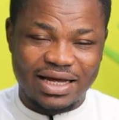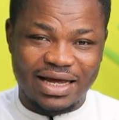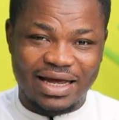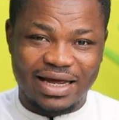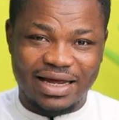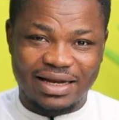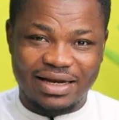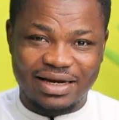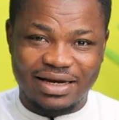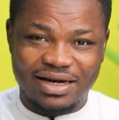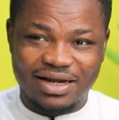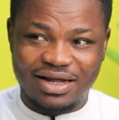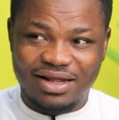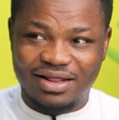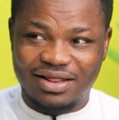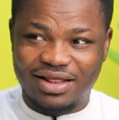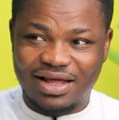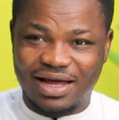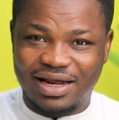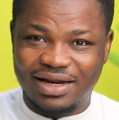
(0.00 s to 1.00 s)
and
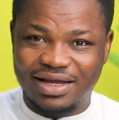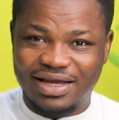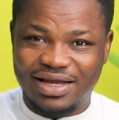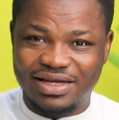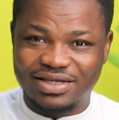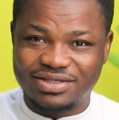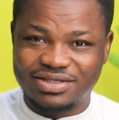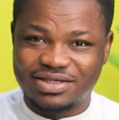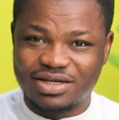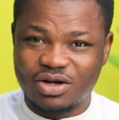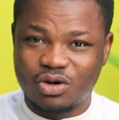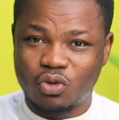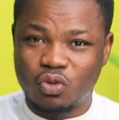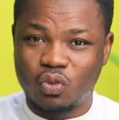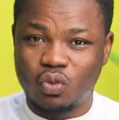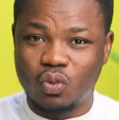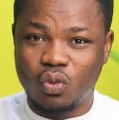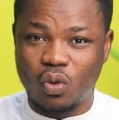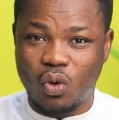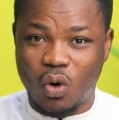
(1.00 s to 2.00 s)
that is
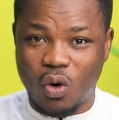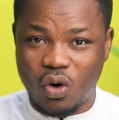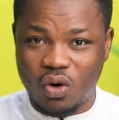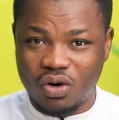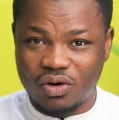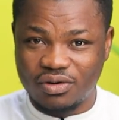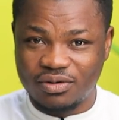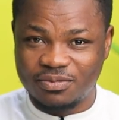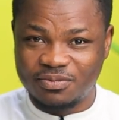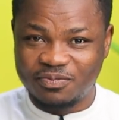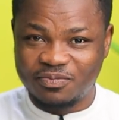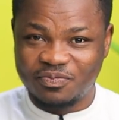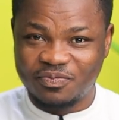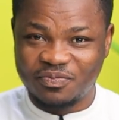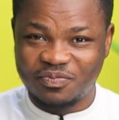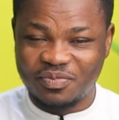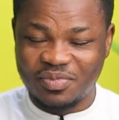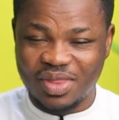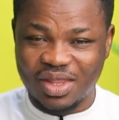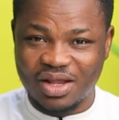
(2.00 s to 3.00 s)
wo.
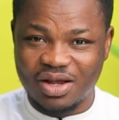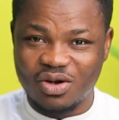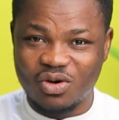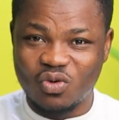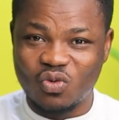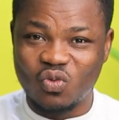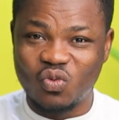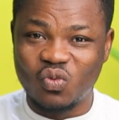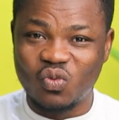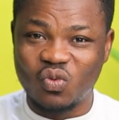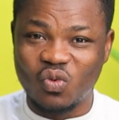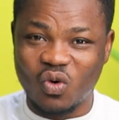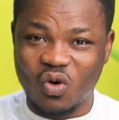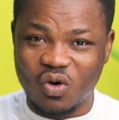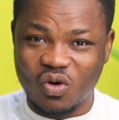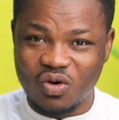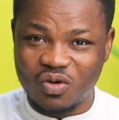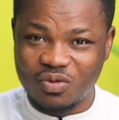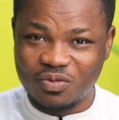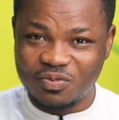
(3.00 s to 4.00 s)

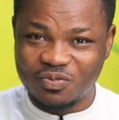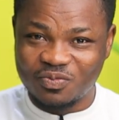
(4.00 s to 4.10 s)
Wo